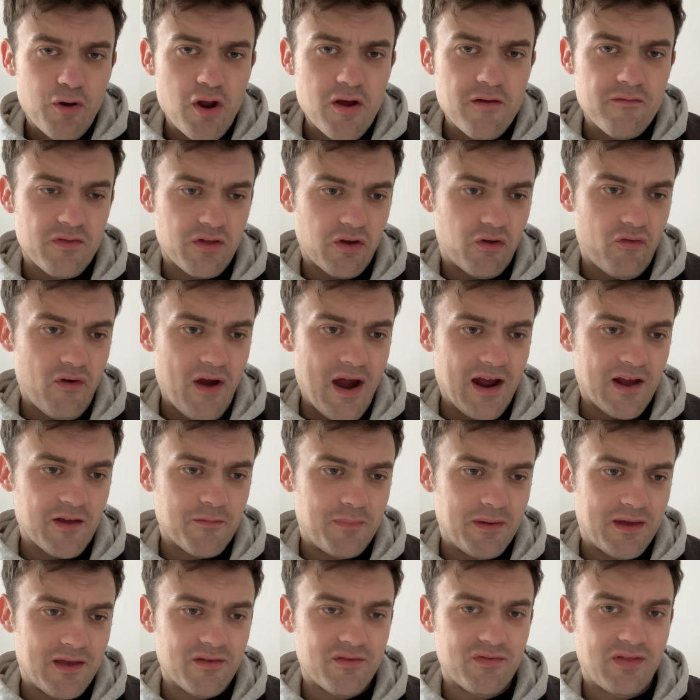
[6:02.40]
over the cracks
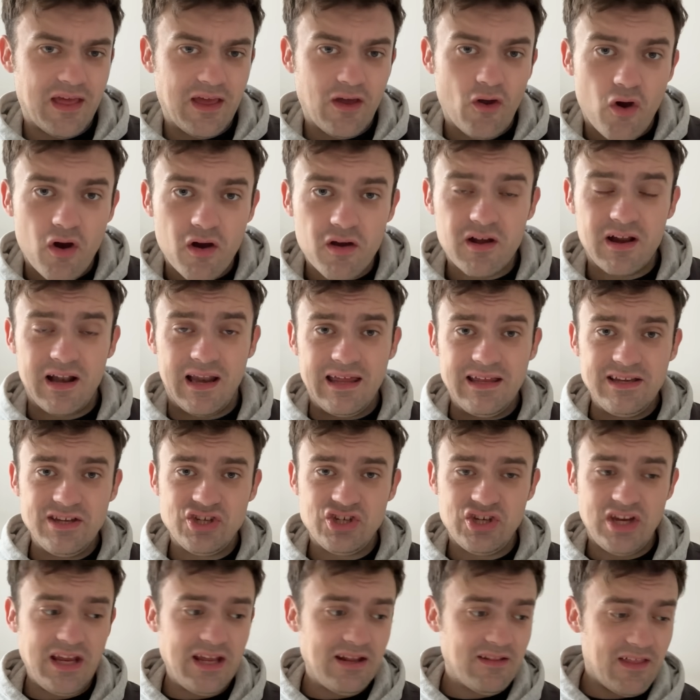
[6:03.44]
because they got a clean
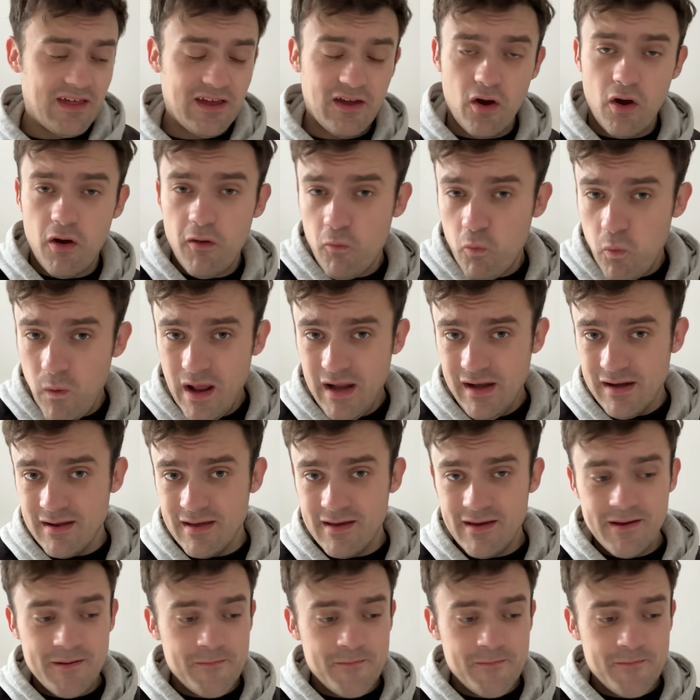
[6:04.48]
sheet. They got a win.